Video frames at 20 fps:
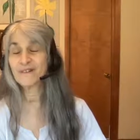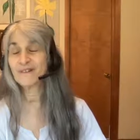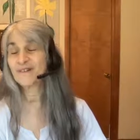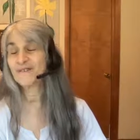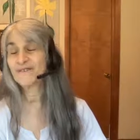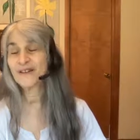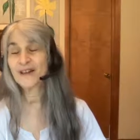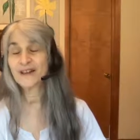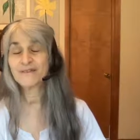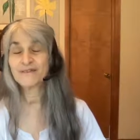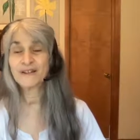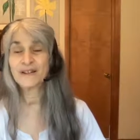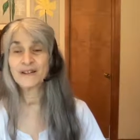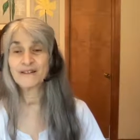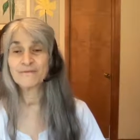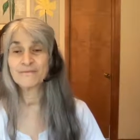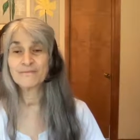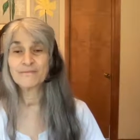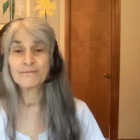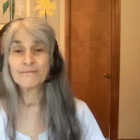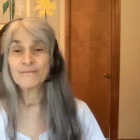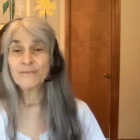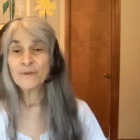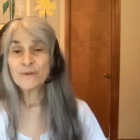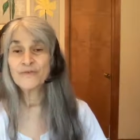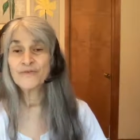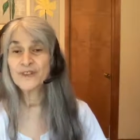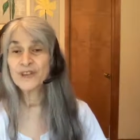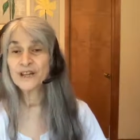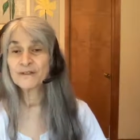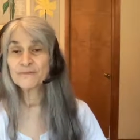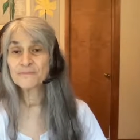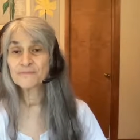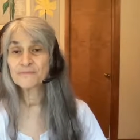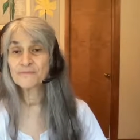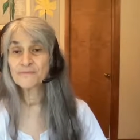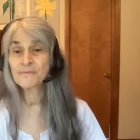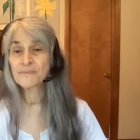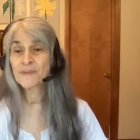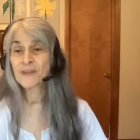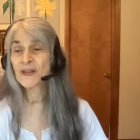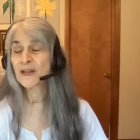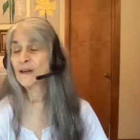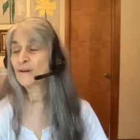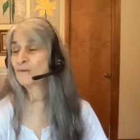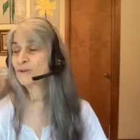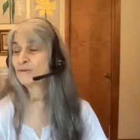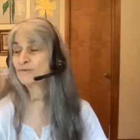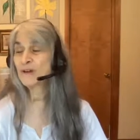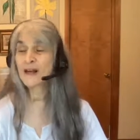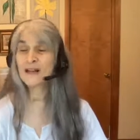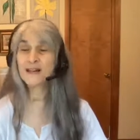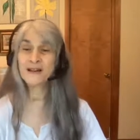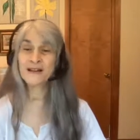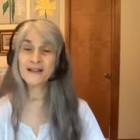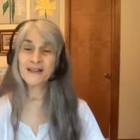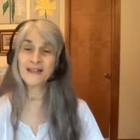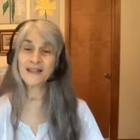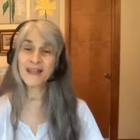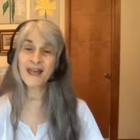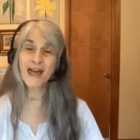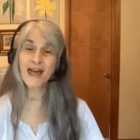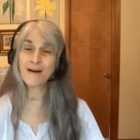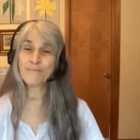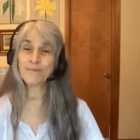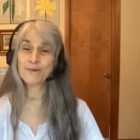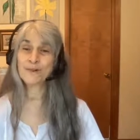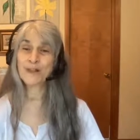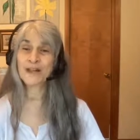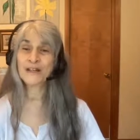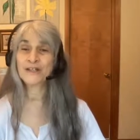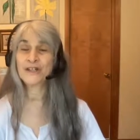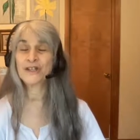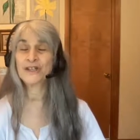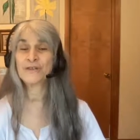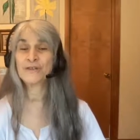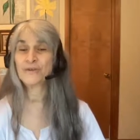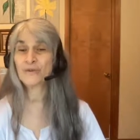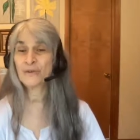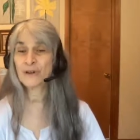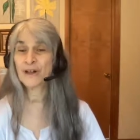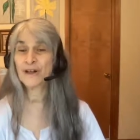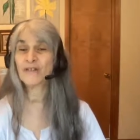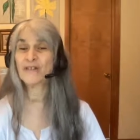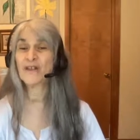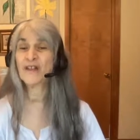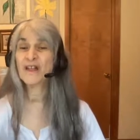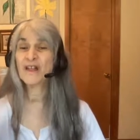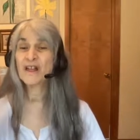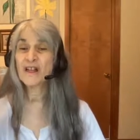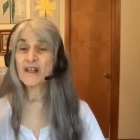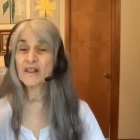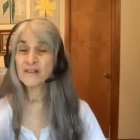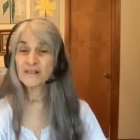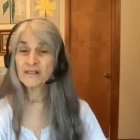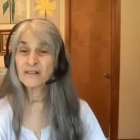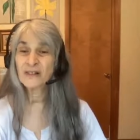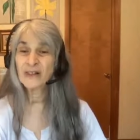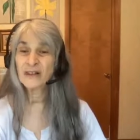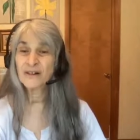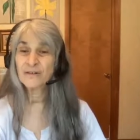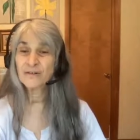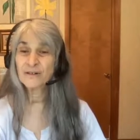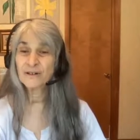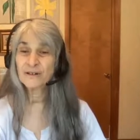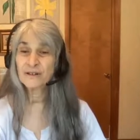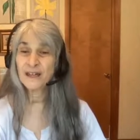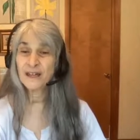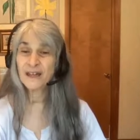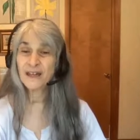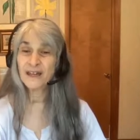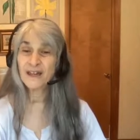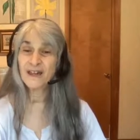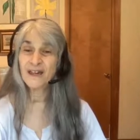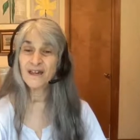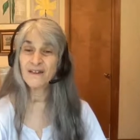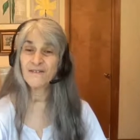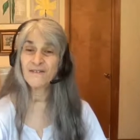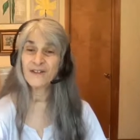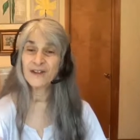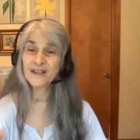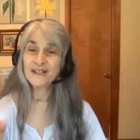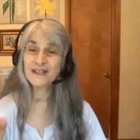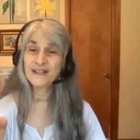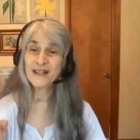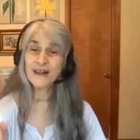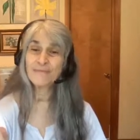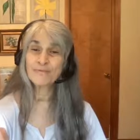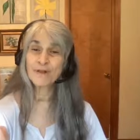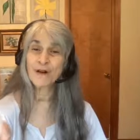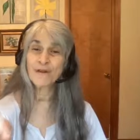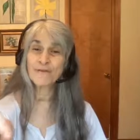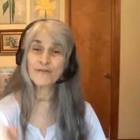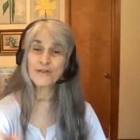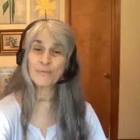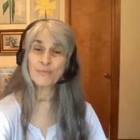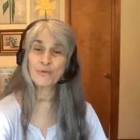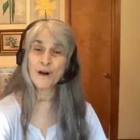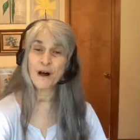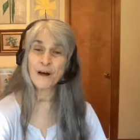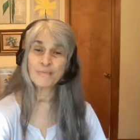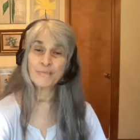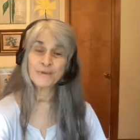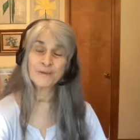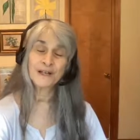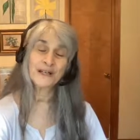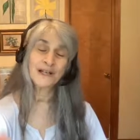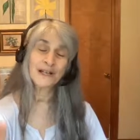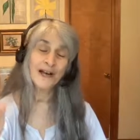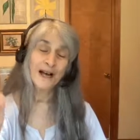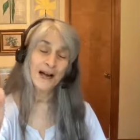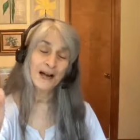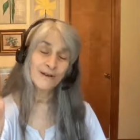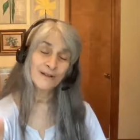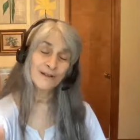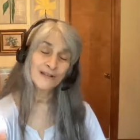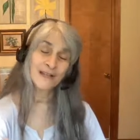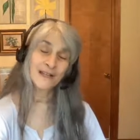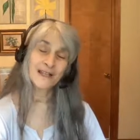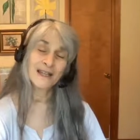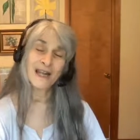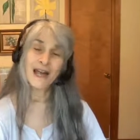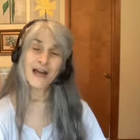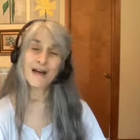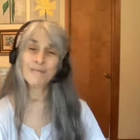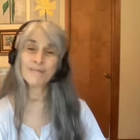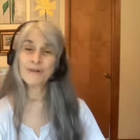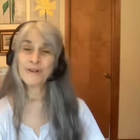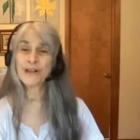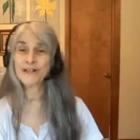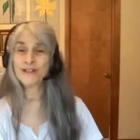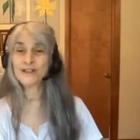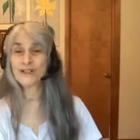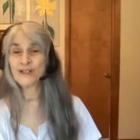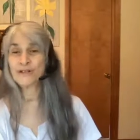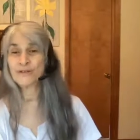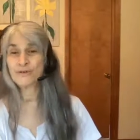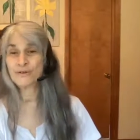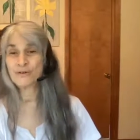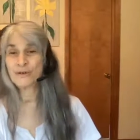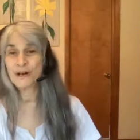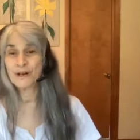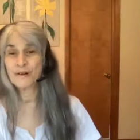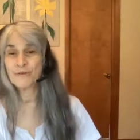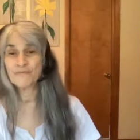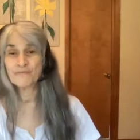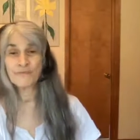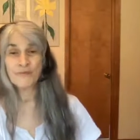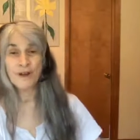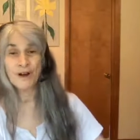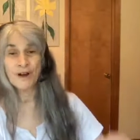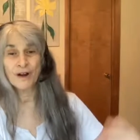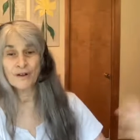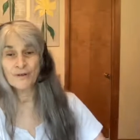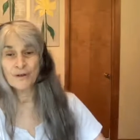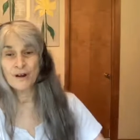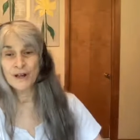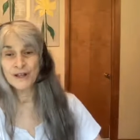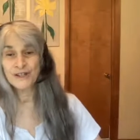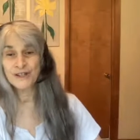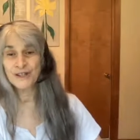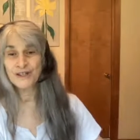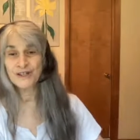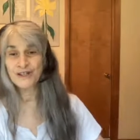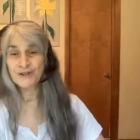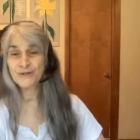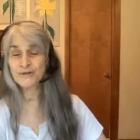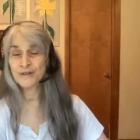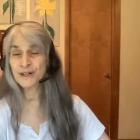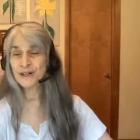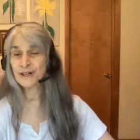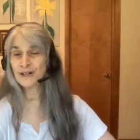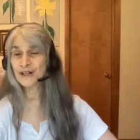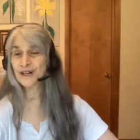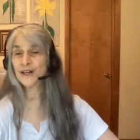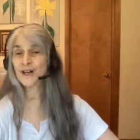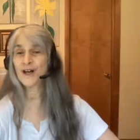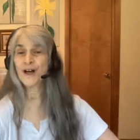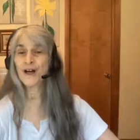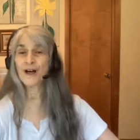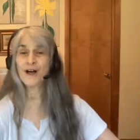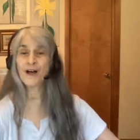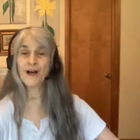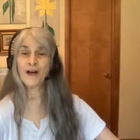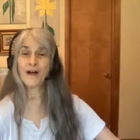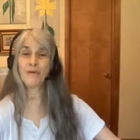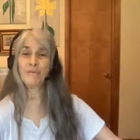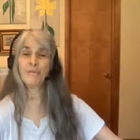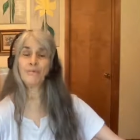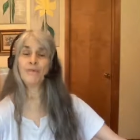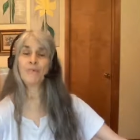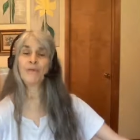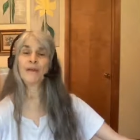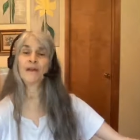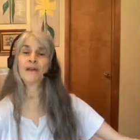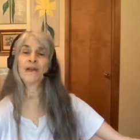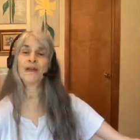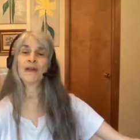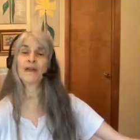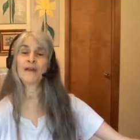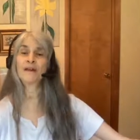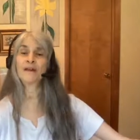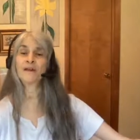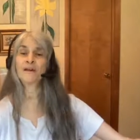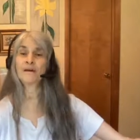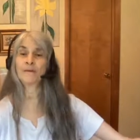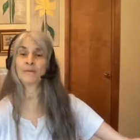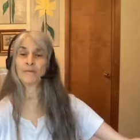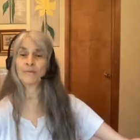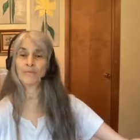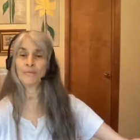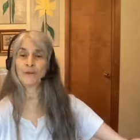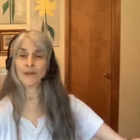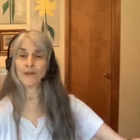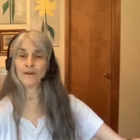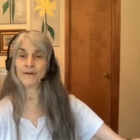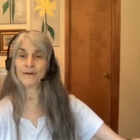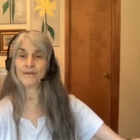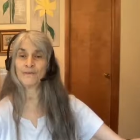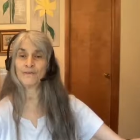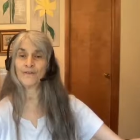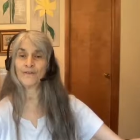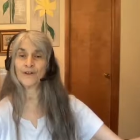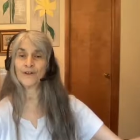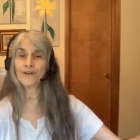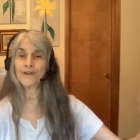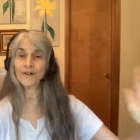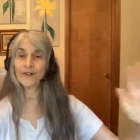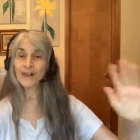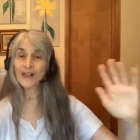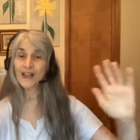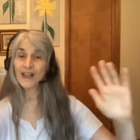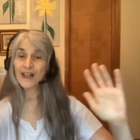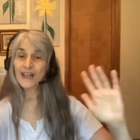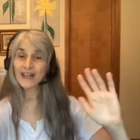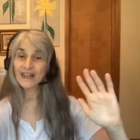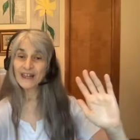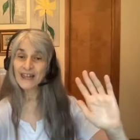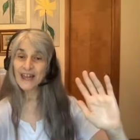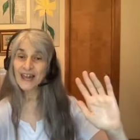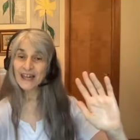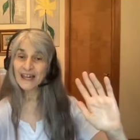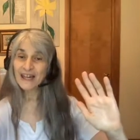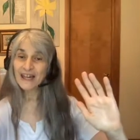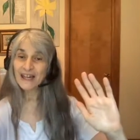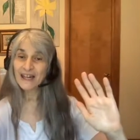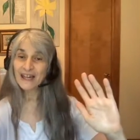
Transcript: I found it, moved in. It was right on the Appalachian Trail. Literally, if I stepped off the property, I was on the Appalachian Trail. Across the street, a big beautiful lake.